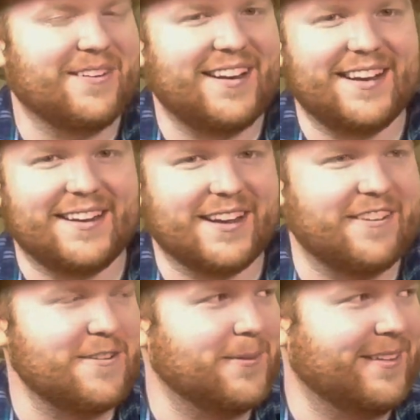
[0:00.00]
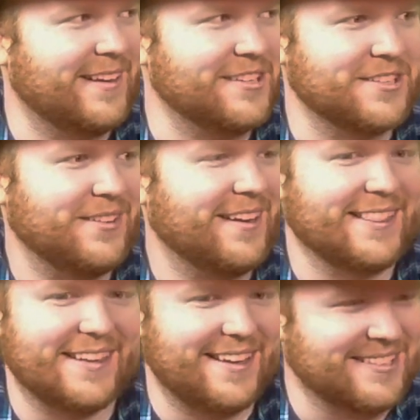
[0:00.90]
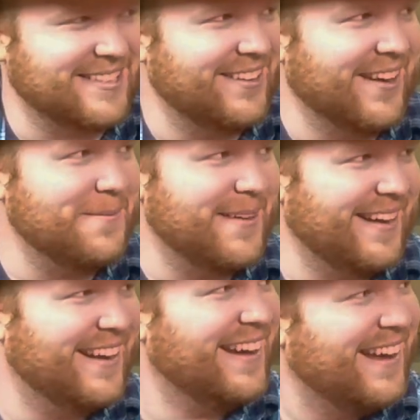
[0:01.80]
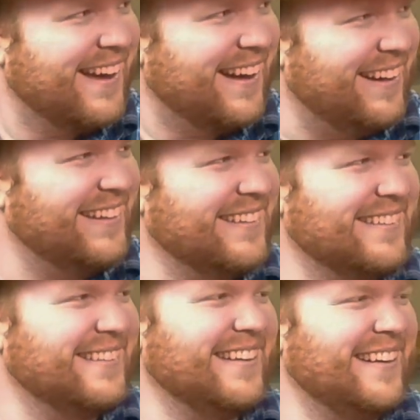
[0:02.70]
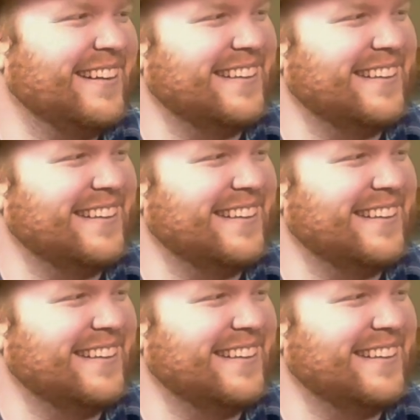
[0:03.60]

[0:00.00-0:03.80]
I'm already on a government list. Look at this. Look at me.